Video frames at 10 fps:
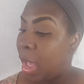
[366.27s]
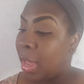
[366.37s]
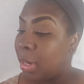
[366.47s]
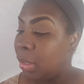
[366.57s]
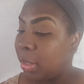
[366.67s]

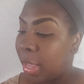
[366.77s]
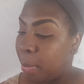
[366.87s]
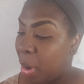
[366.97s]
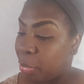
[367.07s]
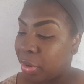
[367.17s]
I didn't look
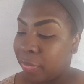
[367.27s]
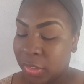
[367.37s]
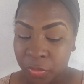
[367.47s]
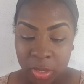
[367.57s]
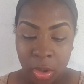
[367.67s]
at my
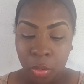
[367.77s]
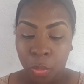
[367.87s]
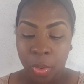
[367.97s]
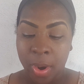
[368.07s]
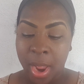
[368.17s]
previous video
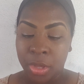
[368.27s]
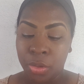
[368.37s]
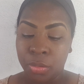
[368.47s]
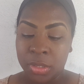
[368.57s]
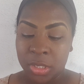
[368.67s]
where I
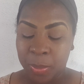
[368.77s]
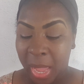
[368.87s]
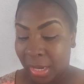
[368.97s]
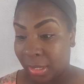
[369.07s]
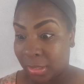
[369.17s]
used this
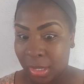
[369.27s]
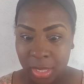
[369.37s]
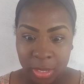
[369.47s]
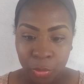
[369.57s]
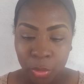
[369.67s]
palette because
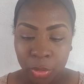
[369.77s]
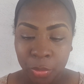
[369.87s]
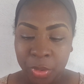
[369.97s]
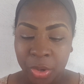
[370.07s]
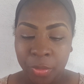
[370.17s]
I didn't want
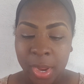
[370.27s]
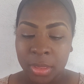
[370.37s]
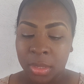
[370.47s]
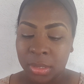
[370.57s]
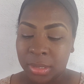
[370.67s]
to
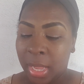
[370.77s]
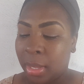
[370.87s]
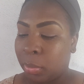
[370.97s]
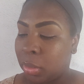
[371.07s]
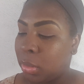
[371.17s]
recreate the
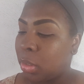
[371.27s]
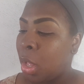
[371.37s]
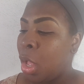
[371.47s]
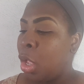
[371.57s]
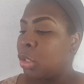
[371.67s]
same look.
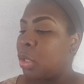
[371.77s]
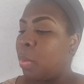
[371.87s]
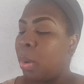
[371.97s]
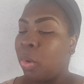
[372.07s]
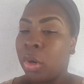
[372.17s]
So
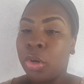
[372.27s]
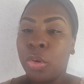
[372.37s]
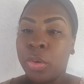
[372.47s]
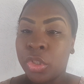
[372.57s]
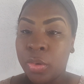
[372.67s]
what I'm going to
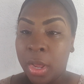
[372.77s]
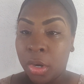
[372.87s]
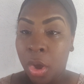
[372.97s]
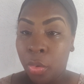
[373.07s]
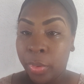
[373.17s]
do is try
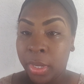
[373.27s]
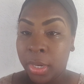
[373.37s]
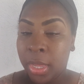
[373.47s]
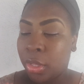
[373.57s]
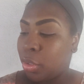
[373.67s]
to go
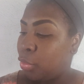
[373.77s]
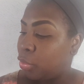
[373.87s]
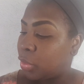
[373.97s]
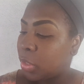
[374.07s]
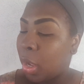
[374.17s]
in and
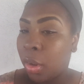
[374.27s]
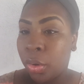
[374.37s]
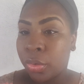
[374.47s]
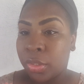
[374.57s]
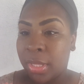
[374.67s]
use
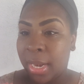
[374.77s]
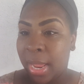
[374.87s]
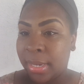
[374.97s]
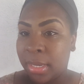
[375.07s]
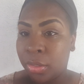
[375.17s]
colors that
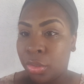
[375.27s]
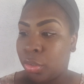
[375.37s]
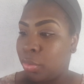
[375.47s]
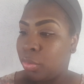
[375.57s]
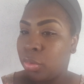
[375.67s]
I didn't
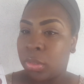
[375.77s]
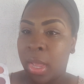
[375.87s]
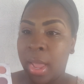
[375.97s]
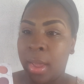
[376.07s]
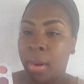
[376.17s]
use
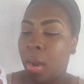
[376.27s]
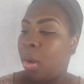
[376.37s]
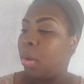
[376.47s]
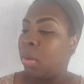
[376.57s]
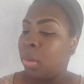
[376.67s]
at
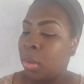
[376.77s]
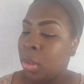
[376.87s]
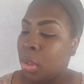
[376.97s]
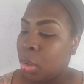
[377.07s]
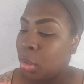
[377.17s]
all.
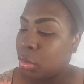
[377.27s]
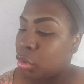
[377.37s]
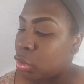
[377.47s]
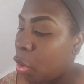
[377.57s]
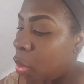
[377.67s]

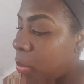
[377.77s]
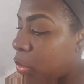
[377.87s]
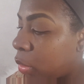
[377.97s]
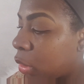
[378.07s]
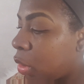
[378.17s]
So I'm
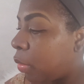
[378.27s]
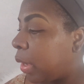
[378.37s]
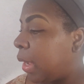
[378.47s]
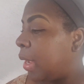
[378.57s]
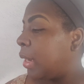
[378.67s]
going to go
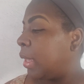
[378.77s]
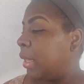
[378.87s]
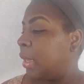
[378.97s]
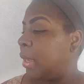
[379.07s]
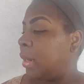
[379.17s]
ahead
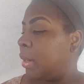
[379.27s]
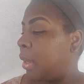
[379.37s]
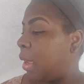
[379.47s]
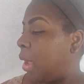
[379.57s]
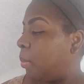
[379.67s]

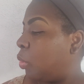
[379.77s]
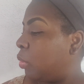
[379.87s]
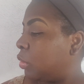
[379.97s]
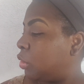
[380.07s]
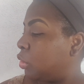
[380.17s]
and I'm
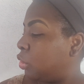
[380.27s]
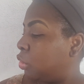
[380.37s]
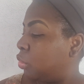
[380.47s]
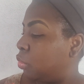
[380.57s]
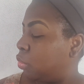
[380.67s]
going to
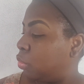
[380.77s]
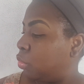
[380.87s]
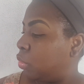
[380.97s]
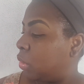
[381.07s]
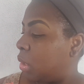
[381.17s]

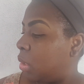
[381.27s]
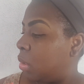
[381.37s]
use